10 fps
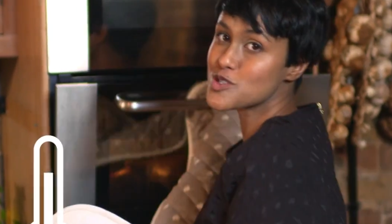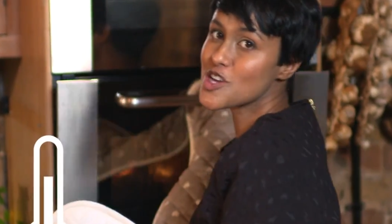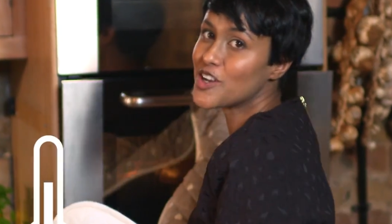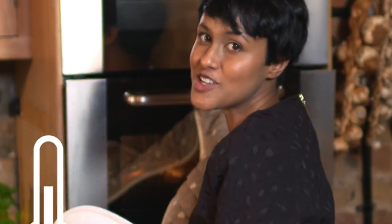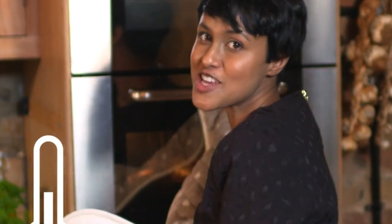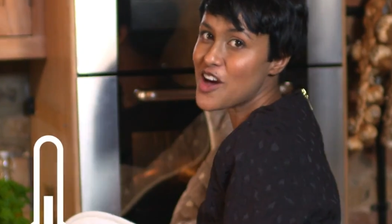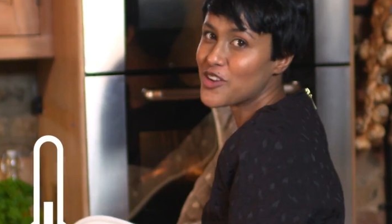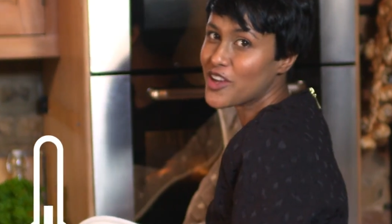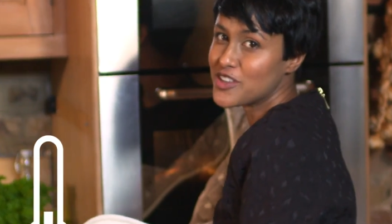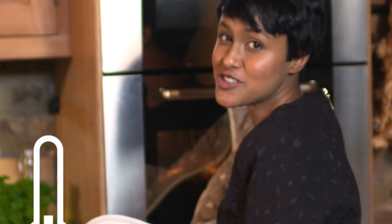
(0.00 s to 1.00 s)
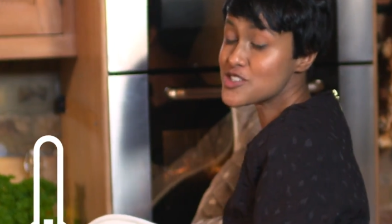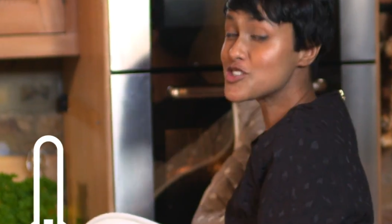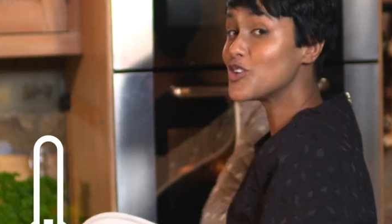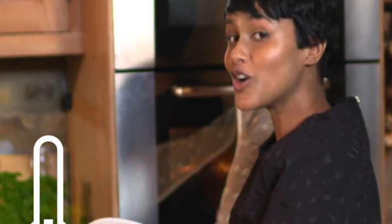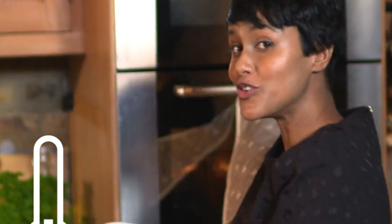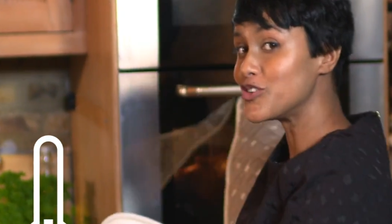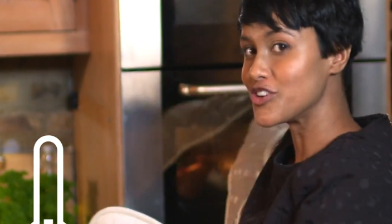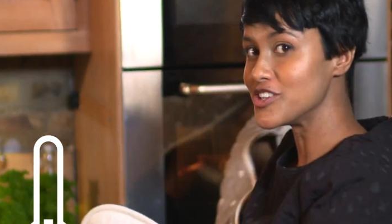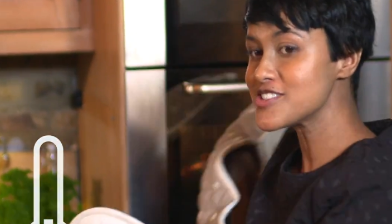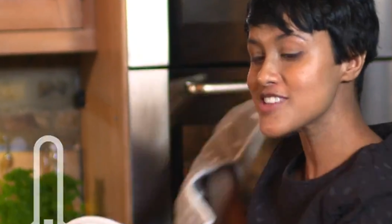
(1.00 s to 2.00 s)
you'll turn it down again to 200.